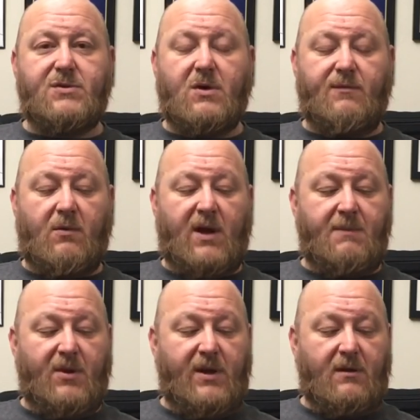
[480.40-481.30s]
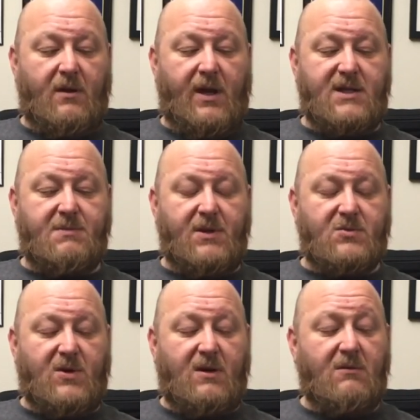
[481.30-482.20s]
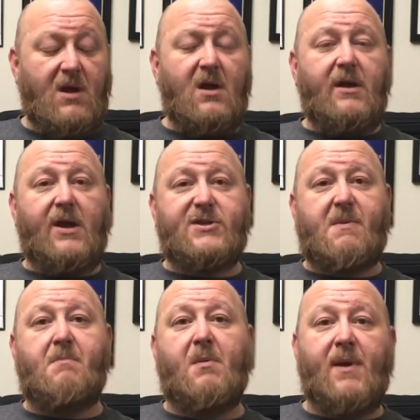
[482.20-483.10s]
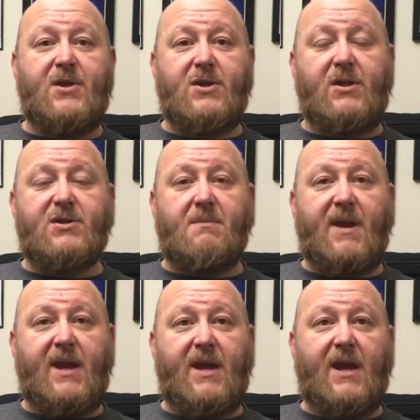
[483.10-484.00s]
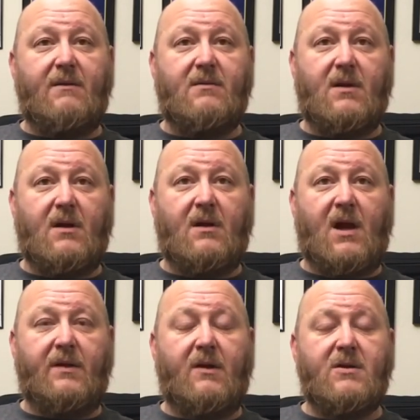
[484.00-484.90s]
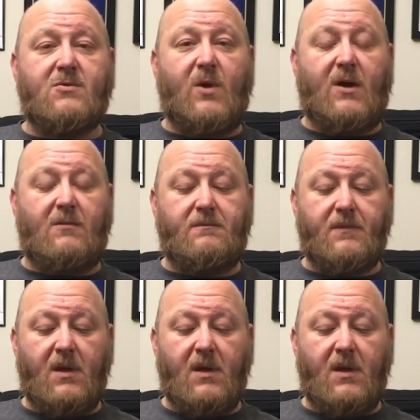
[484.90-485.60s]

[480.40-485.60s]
was sort of a reliability enhancement as well. It also permitted you to use a bayonet on there as well.